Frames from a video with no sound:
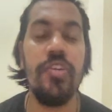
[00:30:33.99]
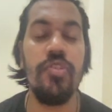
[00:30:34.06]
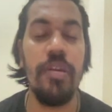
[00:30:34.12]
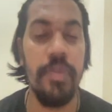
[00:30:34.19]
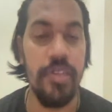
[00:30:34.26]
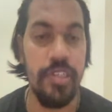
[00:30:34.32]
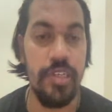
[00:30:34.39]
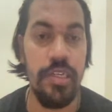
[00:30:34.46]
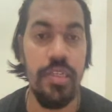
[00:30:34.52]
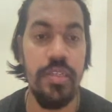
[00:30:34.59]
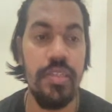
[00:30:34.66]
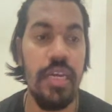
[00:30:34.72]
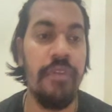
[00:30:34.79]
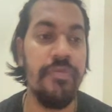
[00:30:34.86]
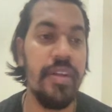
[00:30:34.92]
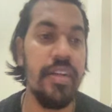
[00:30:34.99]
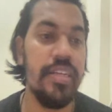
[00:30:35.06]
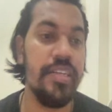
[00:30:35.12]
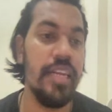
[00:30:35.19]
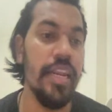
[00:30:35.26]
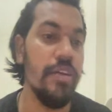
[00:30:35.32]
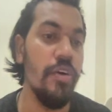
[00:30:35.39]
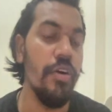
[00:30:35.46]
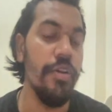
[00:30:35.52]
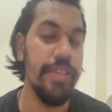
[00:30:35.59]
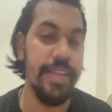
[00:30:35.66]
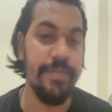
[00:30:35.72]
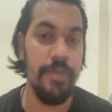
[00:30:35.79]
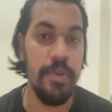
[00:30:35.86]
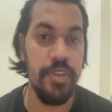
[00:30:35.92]
to your machines, after stealing all the
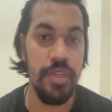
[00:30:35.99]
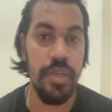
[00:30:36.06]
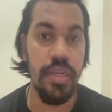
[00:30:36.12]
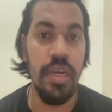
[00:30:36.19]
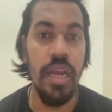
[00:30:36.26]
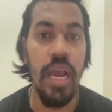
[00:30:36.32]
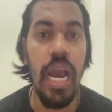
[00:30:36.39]
information,